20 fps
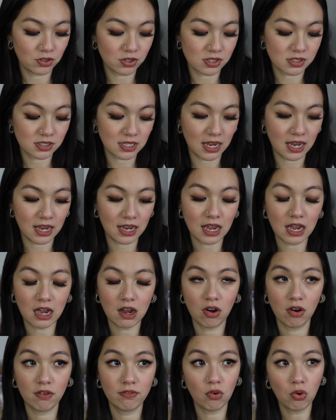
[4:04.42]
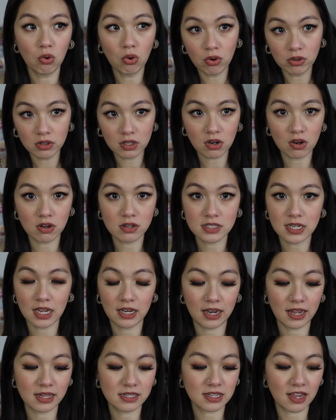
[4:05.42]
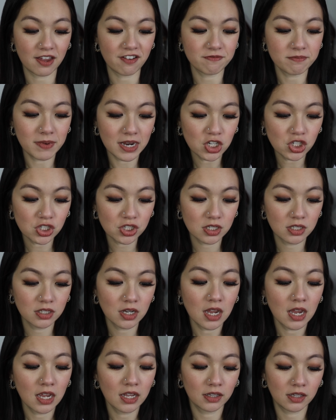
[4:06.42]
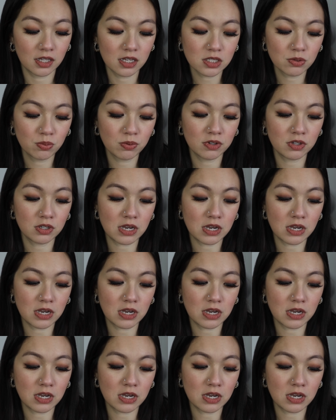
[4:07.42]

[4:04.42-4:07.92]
to say, out of all the contact lens I've mentioned, this would